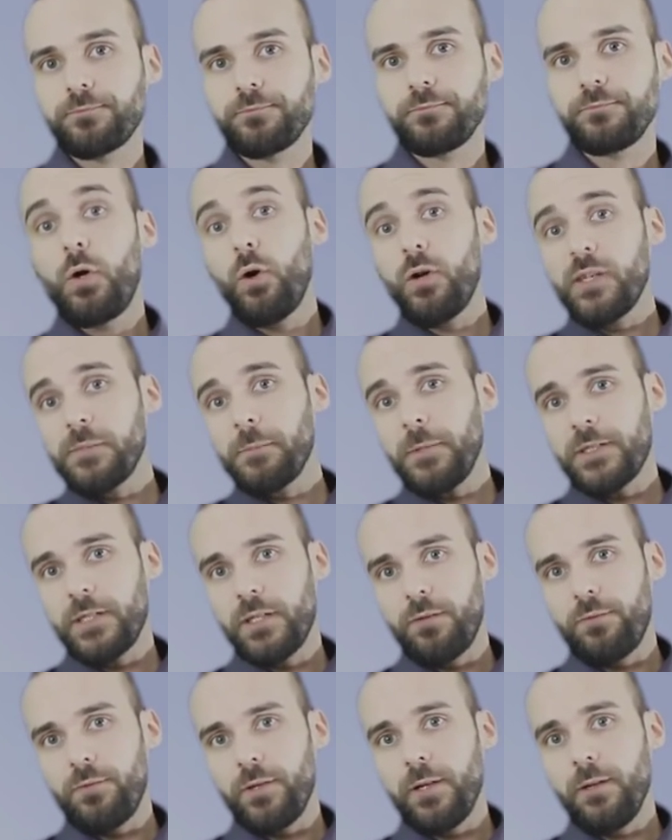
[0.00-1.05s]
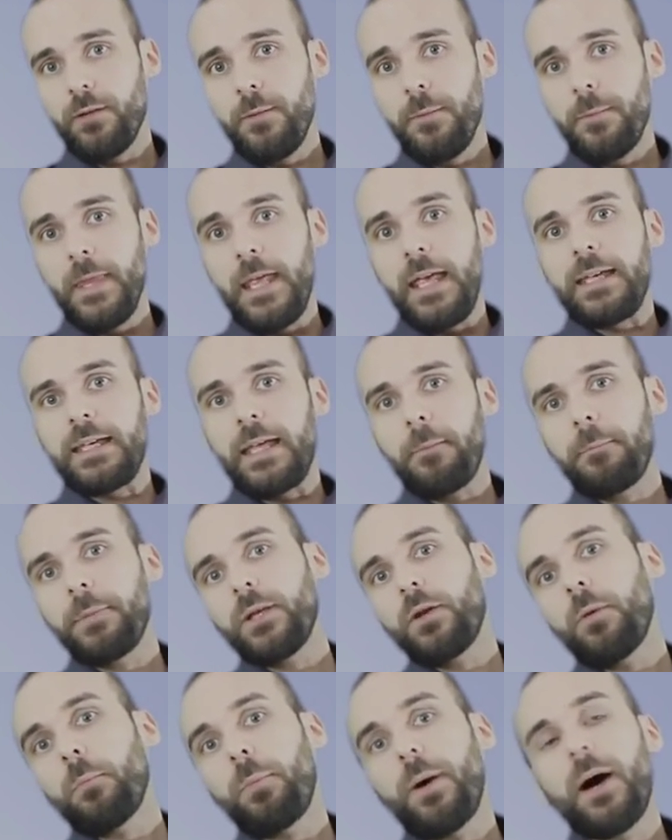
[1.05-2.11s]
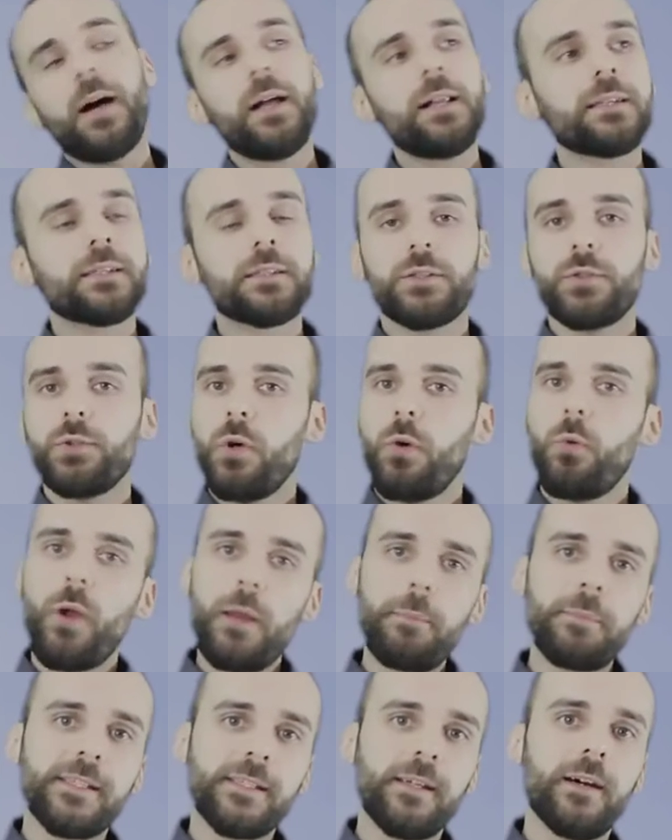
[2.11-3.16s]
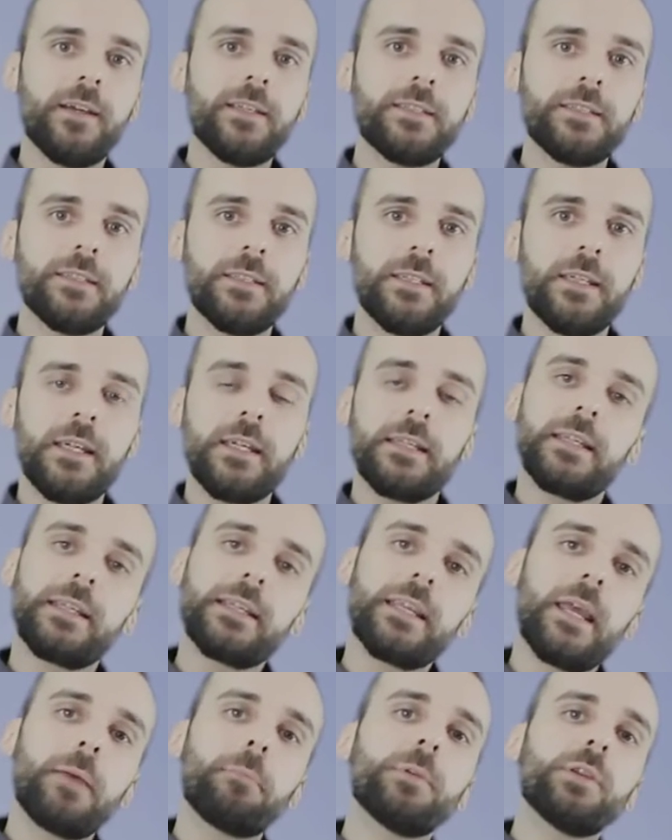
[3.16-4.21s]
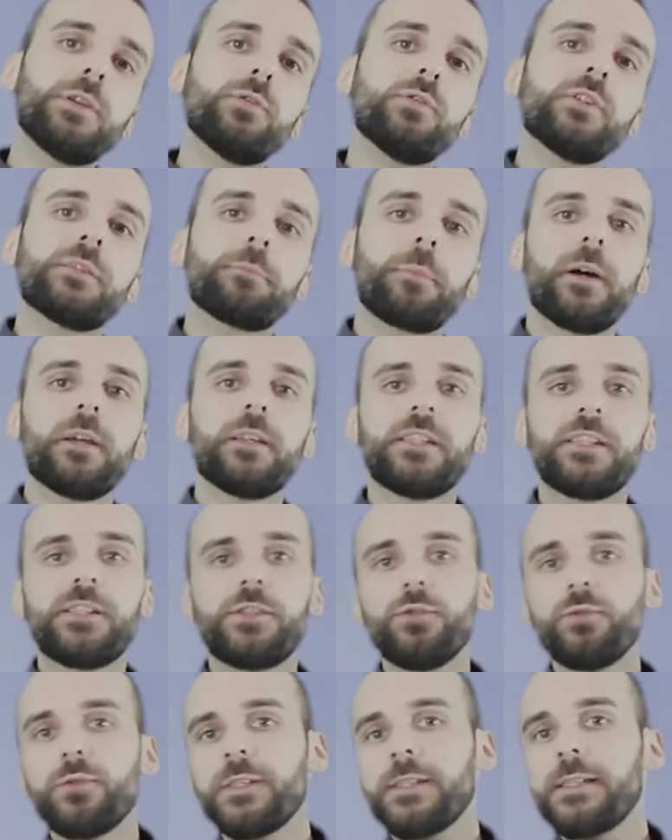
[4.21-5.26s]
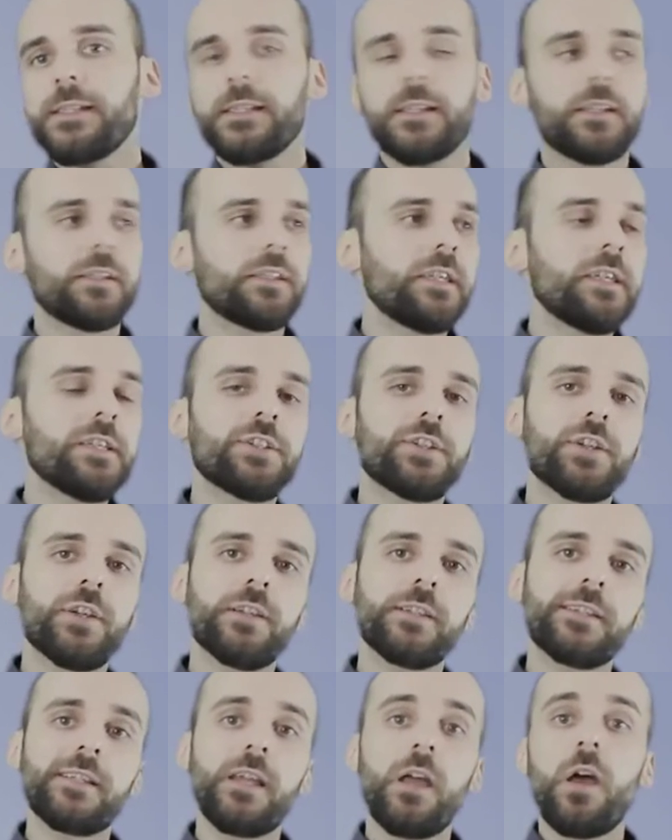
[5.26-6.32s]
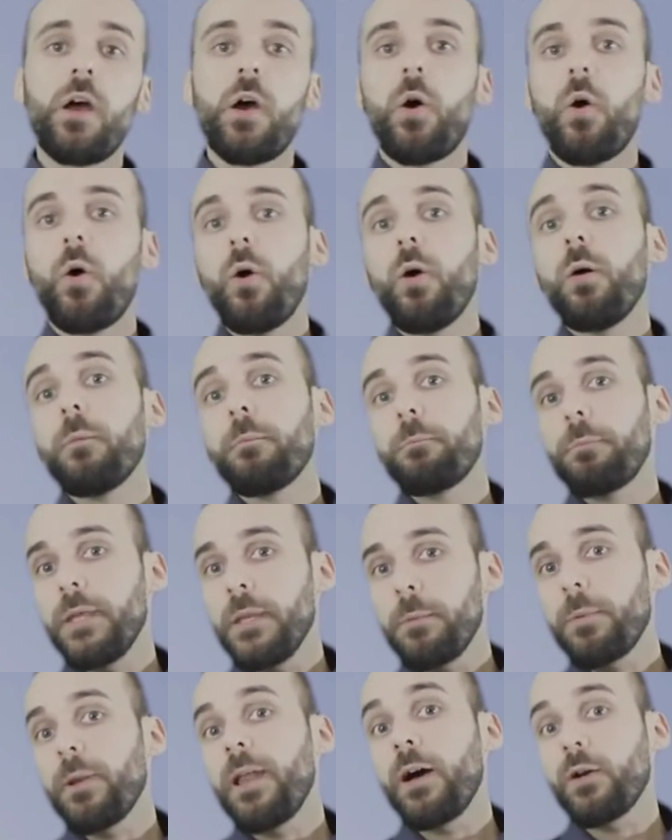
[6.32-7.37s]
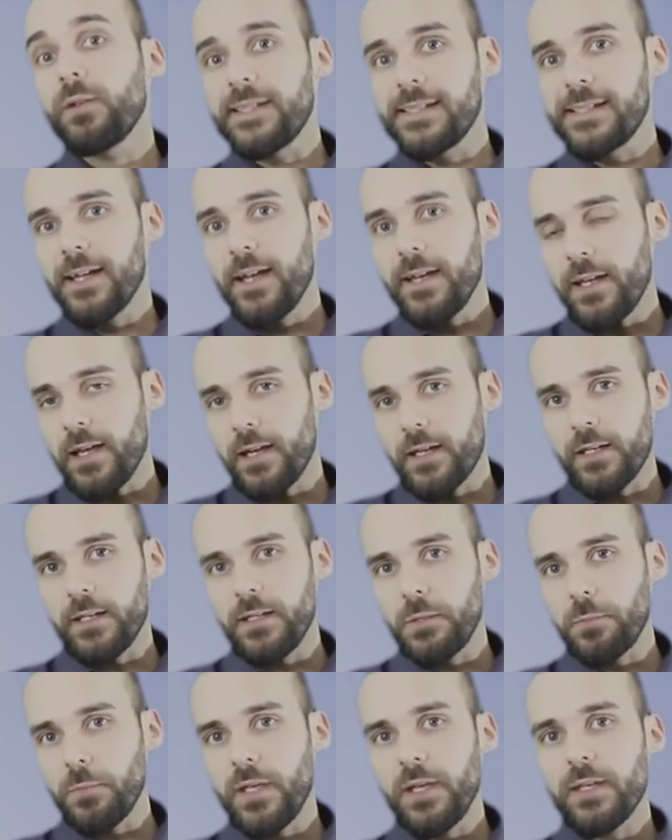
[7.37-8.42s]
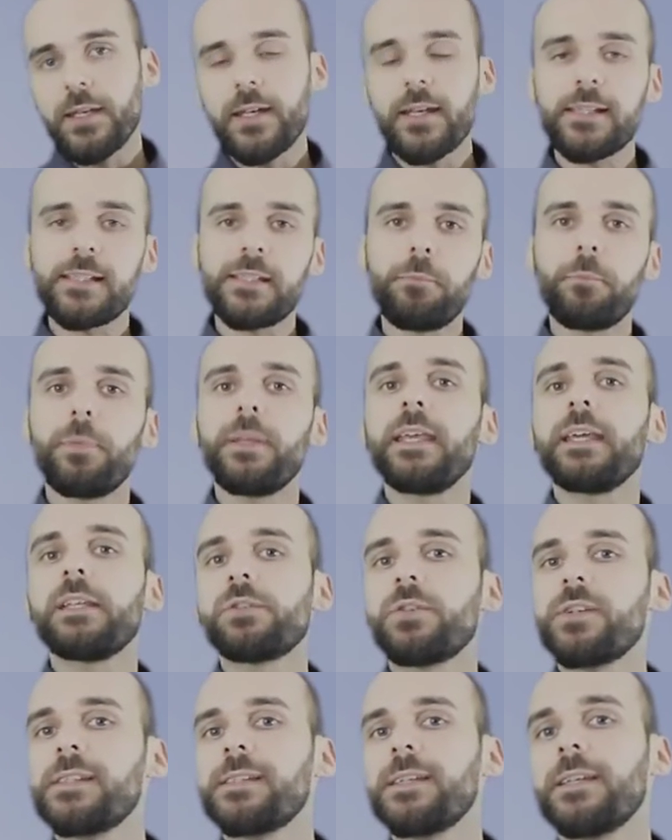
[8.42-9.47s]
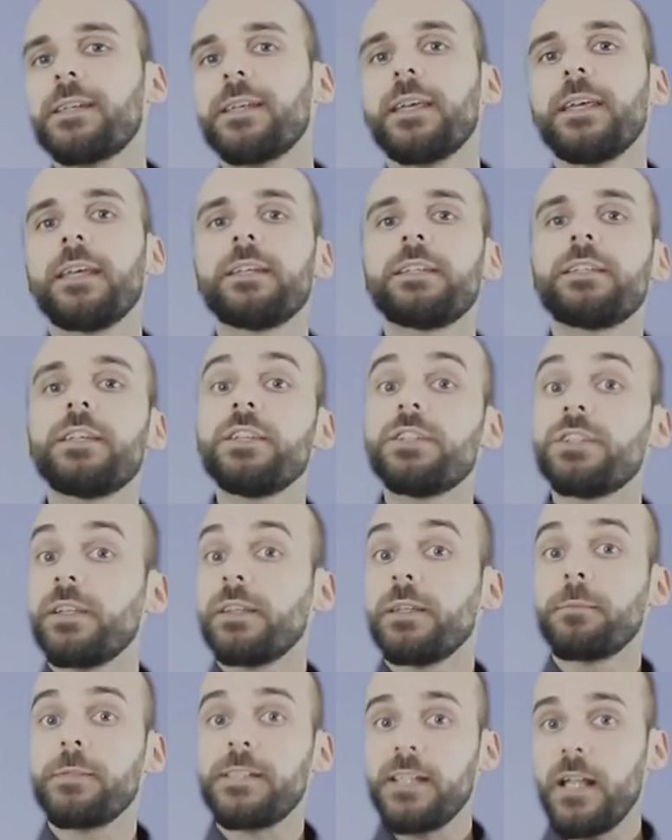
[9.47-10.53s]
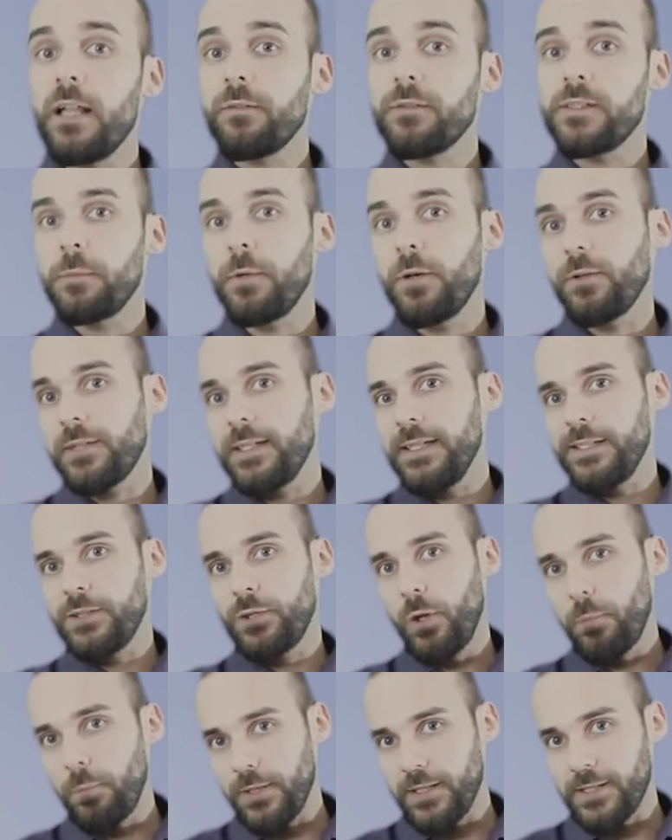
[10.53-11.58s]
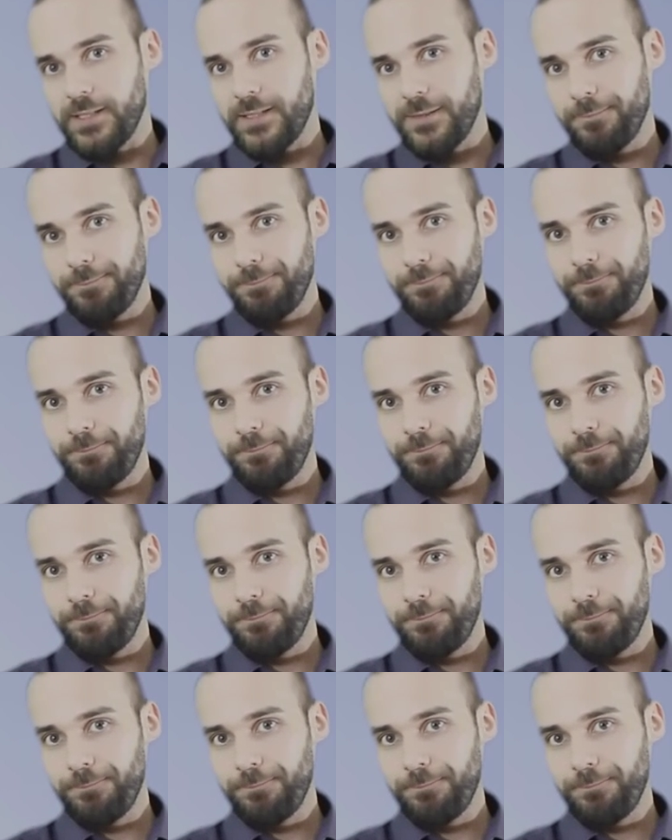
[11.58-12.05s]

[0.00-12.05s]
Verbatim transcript: The course material can be compiled into a website that can be used by students, teachers, or people outside academia that are simply interested in teaching themselves about these topics.